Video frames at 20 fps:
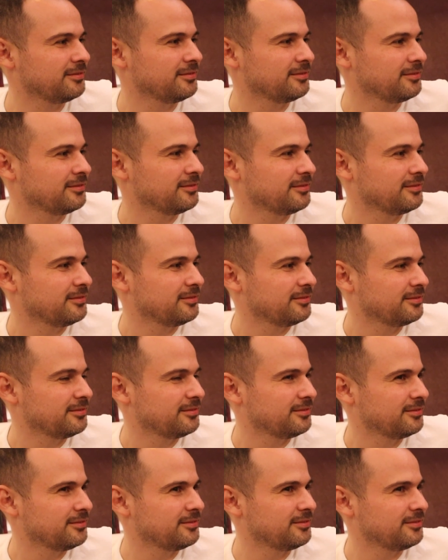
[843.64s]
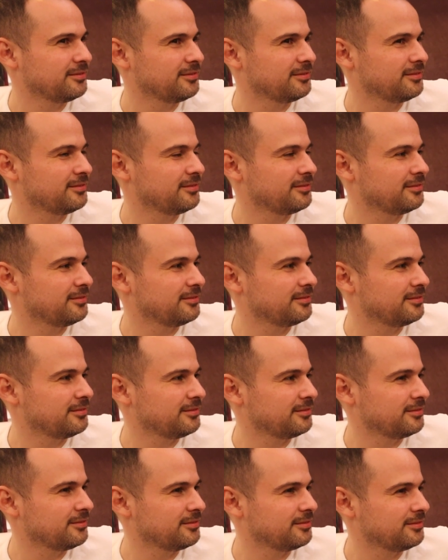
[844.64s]

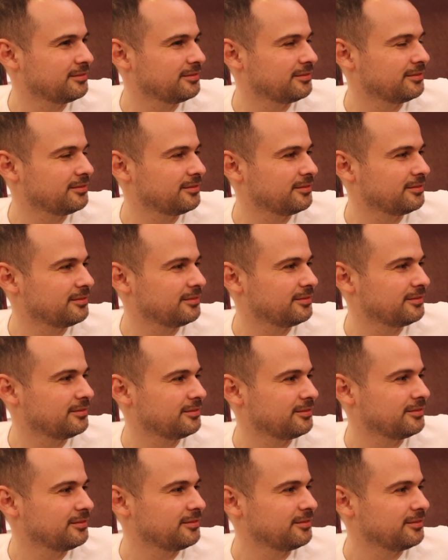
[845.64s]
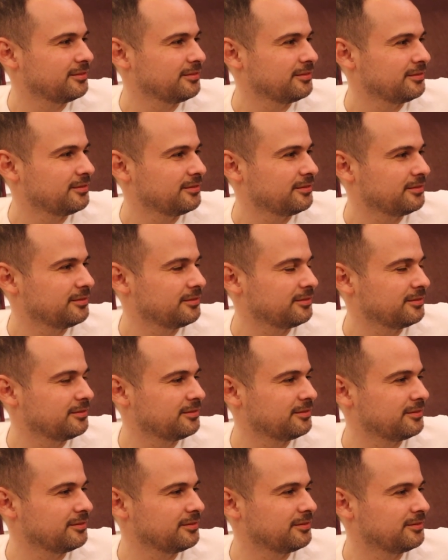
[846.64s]

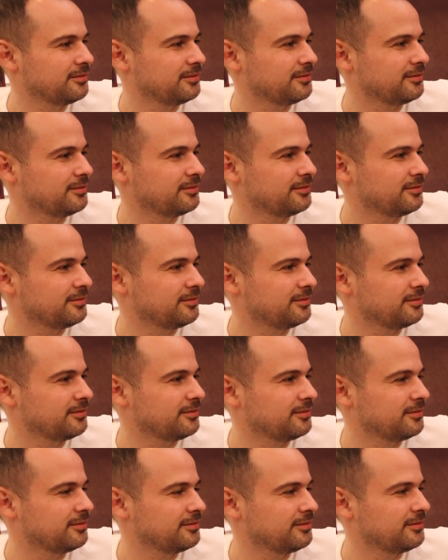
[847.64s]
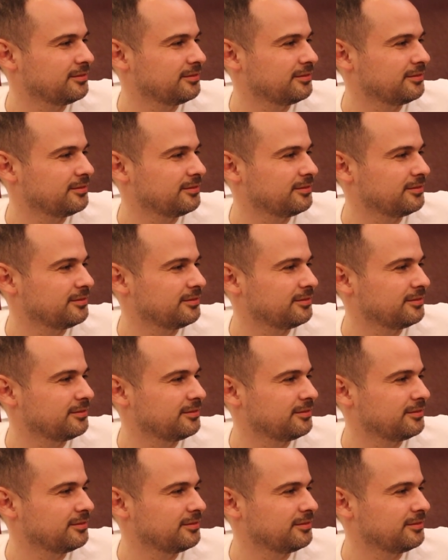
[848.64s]
[no speech]